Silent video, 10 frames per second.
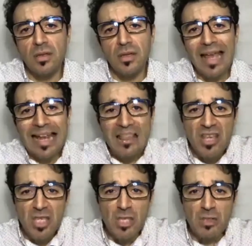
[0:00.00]
In
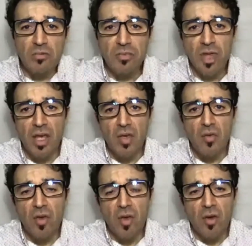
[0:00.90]
addition,
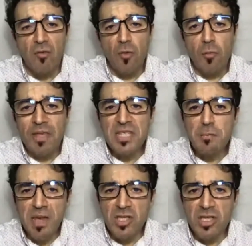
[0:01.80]
for busy
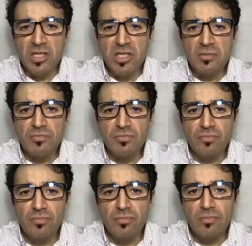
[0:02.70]
patients,
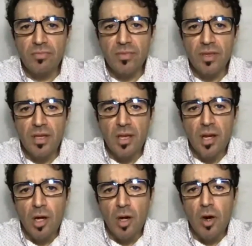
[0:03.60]

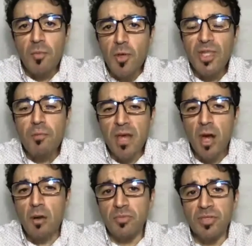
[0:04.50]
commuting
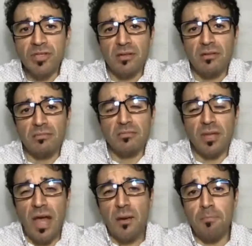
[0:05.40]
becomes
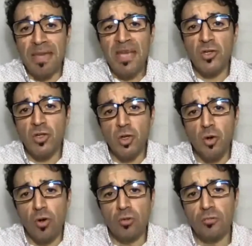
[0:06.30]
a big chore.
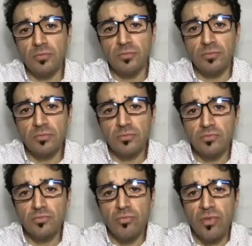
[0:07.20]

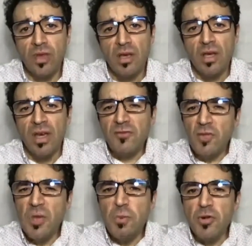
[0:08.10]
If
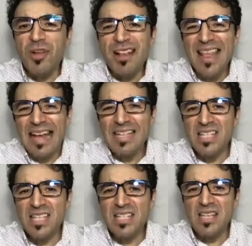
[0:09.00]
choosing peritoneal
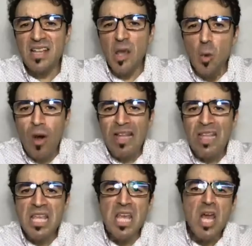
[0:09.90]
dialysis, the
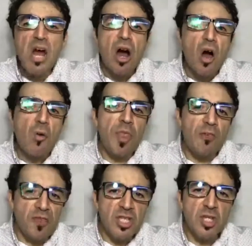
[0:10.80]
quality of the
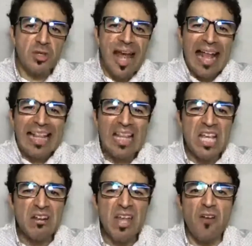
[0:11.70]
vision and the
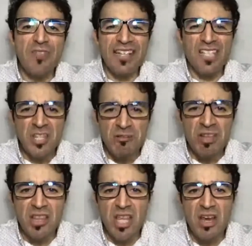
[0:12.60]
degree of
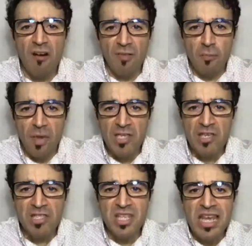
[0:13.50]
dexterity of the
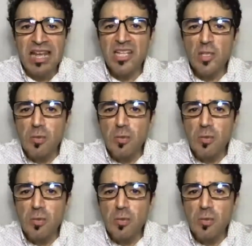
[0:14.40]
patients needs to be